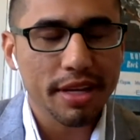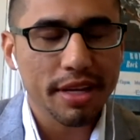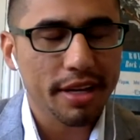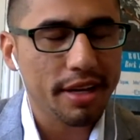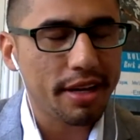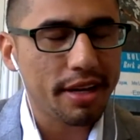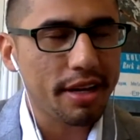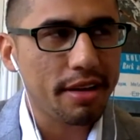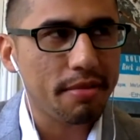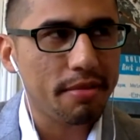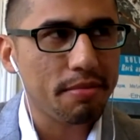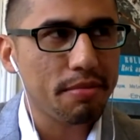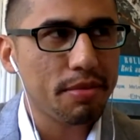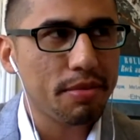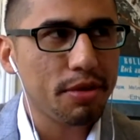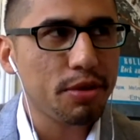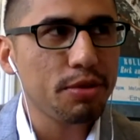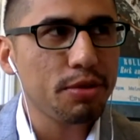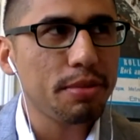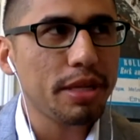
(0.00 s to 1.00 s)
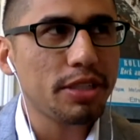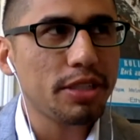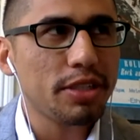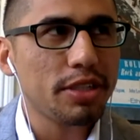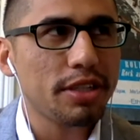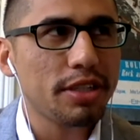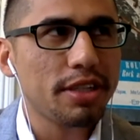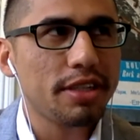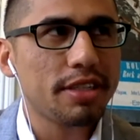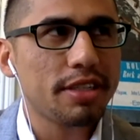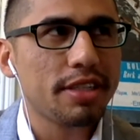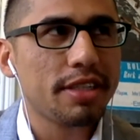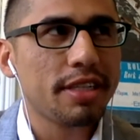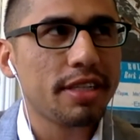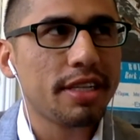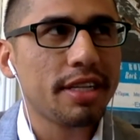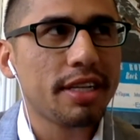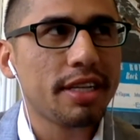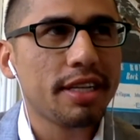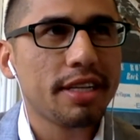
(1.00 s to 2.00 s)
You mentioned,
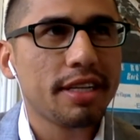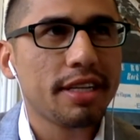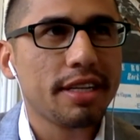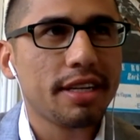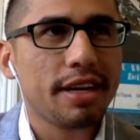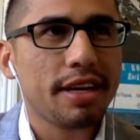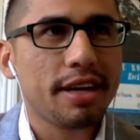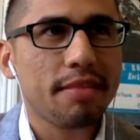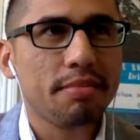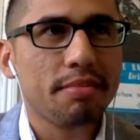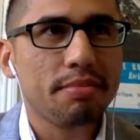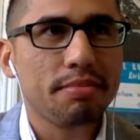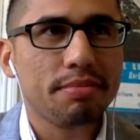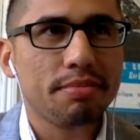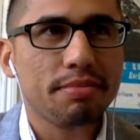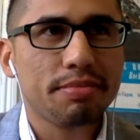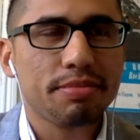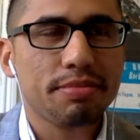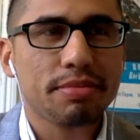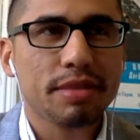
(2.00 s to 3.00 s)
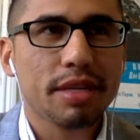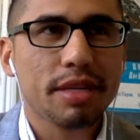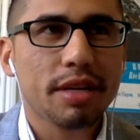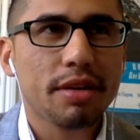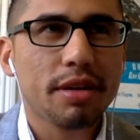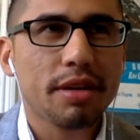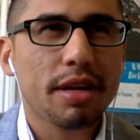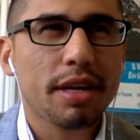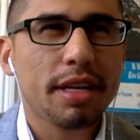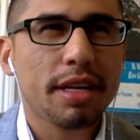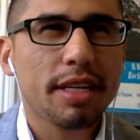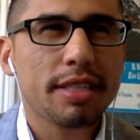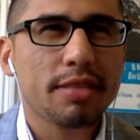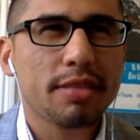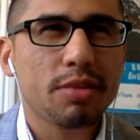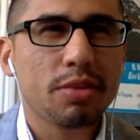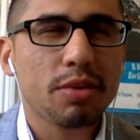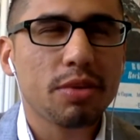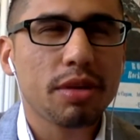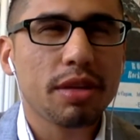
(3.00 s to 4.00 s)
I
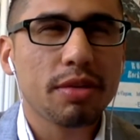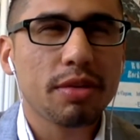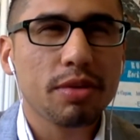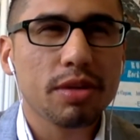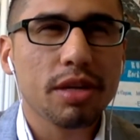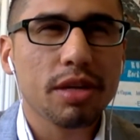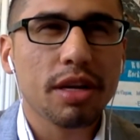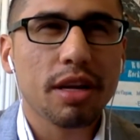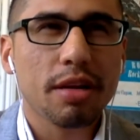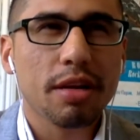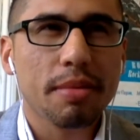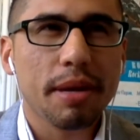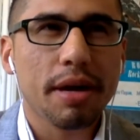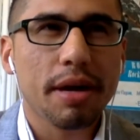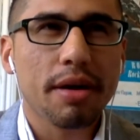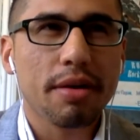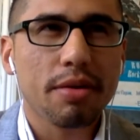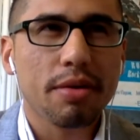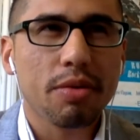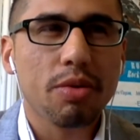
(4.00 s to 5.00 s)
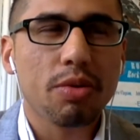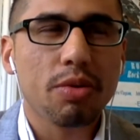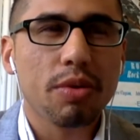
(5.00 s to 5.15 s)
think we were talking about